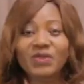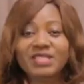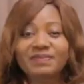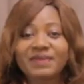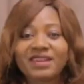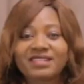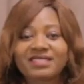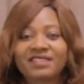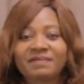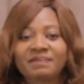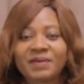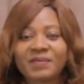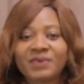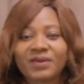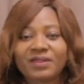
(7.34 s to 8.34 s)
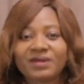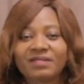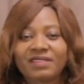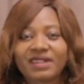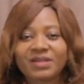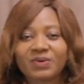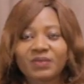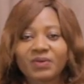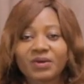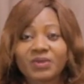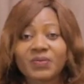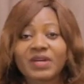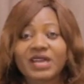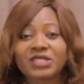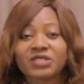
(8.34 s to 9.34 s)
With millions of people all over the world,
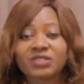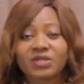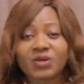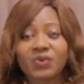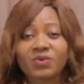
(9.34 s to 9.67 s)
we are sure you